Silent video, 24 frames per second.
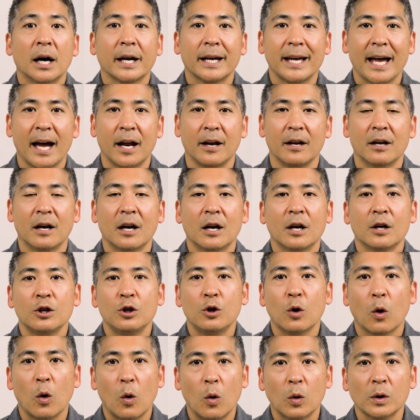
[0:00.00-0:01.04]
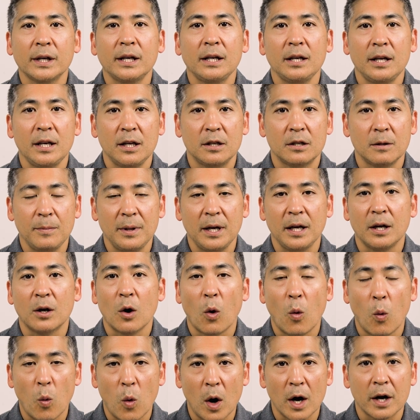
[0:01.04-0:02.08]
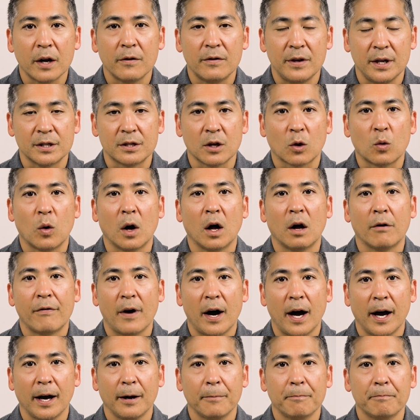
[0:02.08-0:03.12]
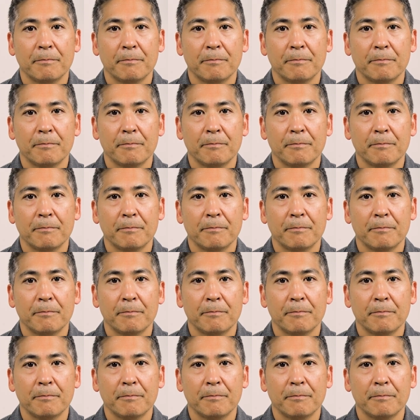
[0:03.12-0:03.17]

Again, you only need to meet one of these to qualify.